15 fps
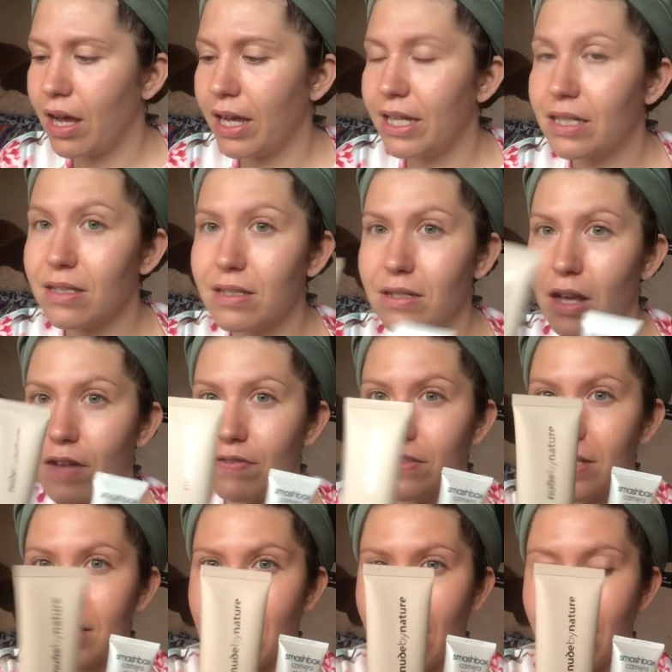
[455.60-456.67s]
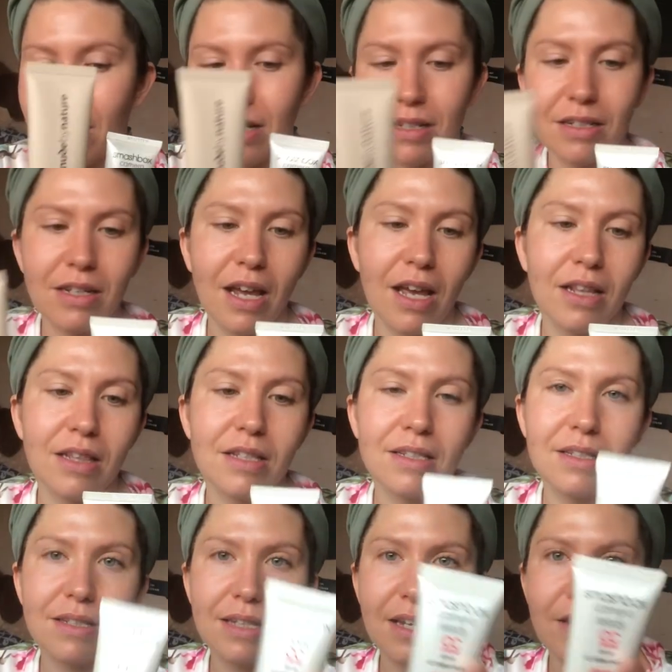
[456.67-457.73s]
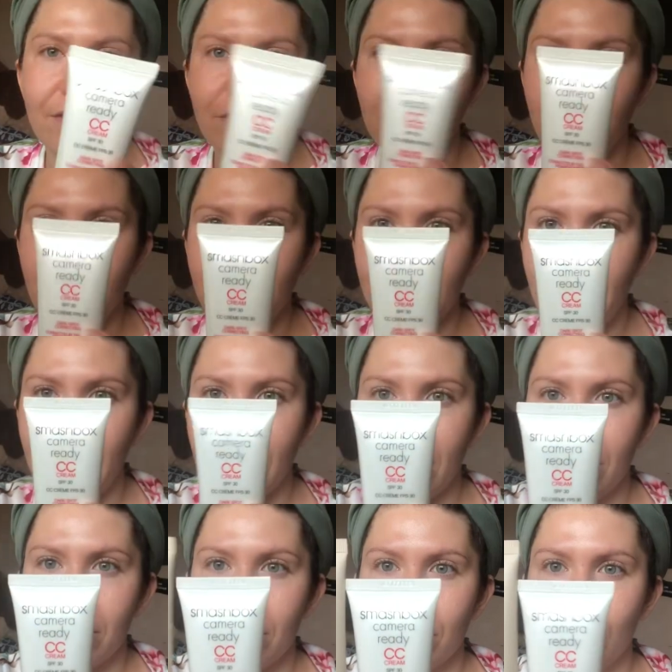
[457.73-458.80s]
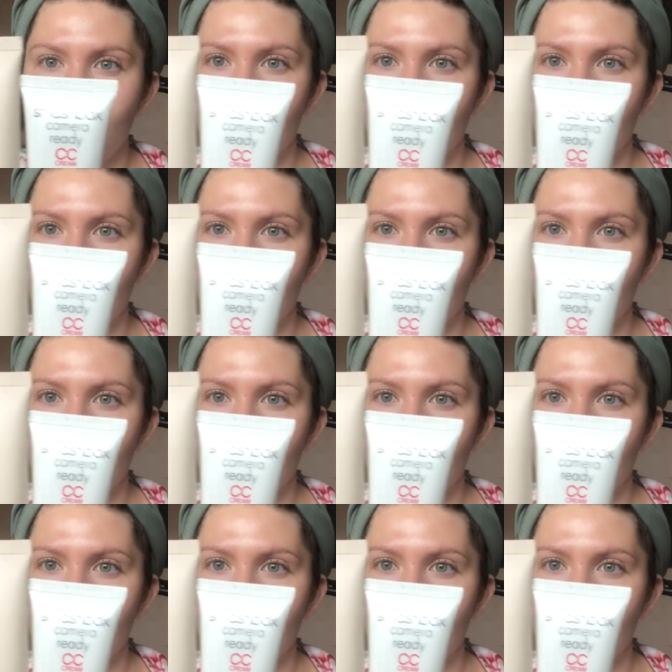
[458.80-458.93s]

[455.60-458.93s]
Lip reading: in Soft Sand, and this is in Fair Light.